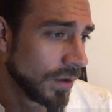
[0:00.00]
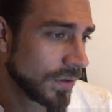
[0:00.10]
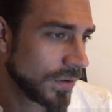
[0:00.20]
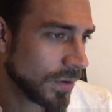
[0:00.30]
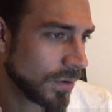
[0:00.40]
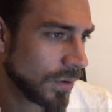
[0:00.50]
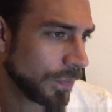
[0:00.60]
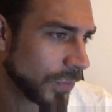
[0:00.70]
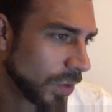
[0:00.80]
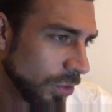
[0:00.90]
So,
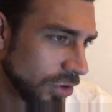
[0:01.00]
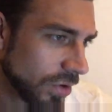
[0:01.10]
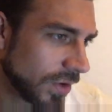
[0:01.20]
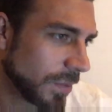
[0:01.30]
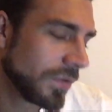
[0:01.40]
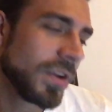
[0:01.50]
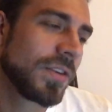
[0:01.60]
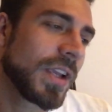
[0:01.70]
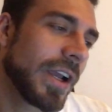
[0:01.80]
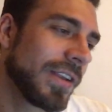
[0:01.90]
who should some of these
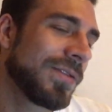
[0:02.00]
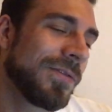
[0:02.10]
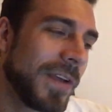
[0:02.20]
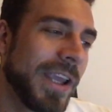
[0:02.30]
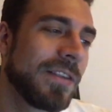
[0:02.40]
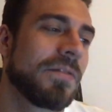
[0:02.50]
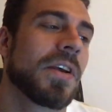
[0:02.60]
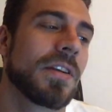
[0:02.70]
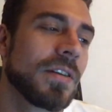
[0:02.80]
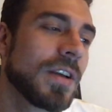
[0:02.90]
guys fight
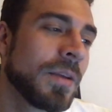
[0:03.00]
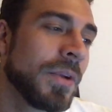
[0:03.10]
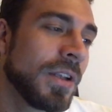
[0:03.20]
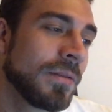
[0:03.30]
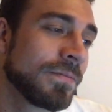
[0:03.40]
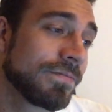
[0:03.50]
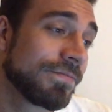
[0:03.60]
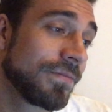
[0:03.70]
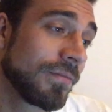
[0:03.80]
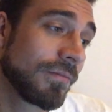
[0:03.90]
then? I mean,
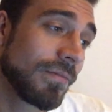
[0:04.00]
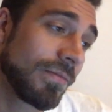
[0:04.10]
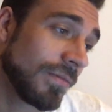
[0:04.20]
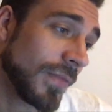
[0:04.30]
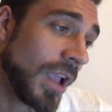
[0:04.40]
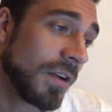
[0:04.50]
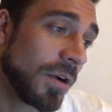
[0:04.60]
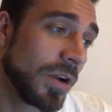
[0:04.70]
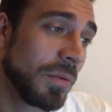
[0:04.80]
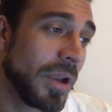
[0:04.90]
I've
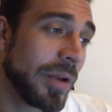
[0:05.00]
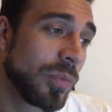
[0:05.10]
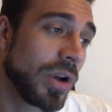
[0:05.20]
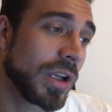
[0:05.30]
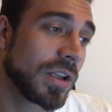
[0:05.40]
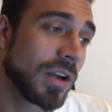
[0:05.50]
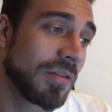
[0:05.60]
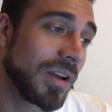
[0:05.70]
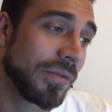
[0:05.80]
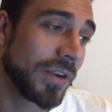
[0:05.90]
already made it pretty clear
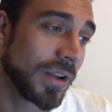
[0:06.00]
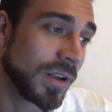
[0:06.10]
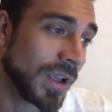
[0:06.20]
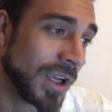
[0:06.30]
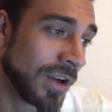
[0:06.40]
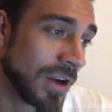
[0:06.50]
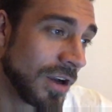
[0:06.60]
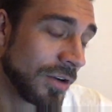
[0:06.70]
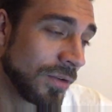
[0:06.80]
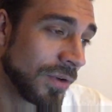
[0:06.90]
that I feel
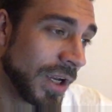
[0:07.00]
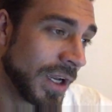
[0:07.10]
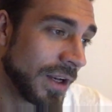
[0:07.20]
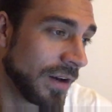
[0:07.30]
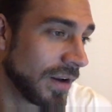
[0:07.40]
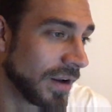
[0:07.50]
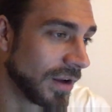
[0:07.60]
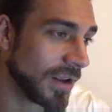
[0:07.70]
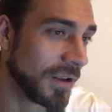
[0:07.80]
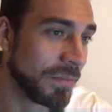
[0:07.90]
Ngannou and
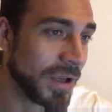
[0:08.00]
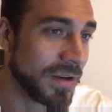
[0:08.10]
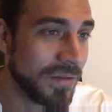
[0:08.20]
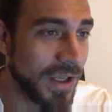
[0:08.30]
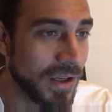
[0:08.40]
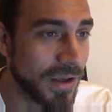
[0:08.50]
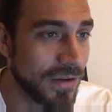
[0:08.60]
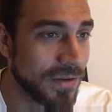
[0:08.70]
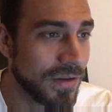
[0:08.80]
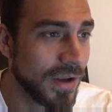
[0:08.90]
uh,
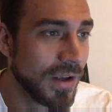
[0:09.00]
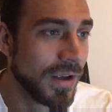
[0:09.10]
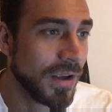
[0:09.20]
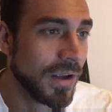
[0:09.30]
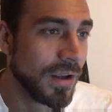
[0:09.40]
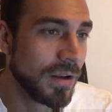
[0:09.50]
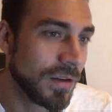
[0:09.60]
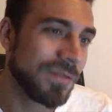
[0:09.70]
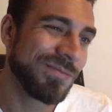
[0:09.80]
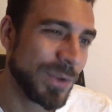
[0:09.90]
Benavidez
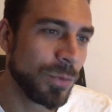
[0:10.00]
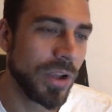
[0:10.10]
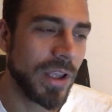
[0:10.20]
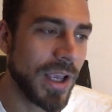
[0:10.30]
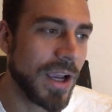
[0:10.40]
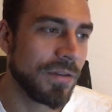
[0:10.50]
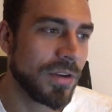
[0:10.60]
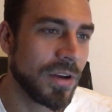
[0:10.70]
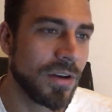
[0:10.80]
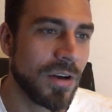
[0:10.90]
really have
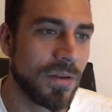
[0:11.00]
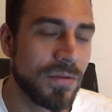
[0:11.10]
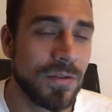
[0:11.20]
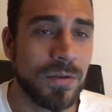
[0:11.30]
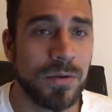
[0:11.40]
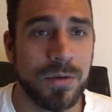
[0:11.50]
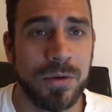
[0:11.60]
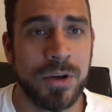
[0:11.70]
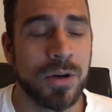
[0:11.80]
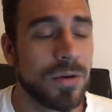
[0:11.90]
done enough to,
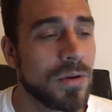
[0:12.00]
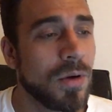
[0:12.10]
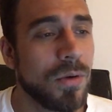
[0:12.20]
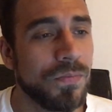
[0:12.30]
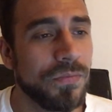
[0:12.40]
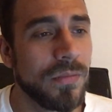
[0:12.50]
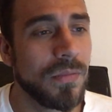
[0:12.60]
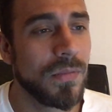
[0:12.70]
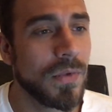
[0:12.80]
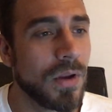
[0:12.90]
you know,
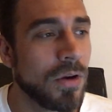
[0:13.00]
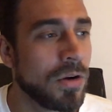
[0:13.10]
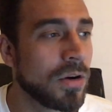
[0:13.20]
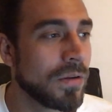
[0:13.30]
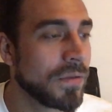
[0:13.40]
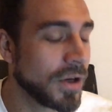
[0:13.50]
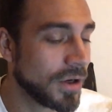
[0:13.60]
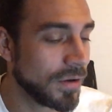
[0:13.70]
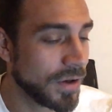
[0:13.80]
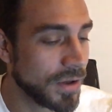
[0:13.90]
earn
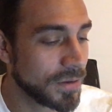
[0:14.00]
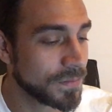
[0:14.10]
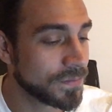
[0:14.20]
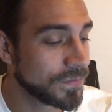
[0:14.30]
their uh,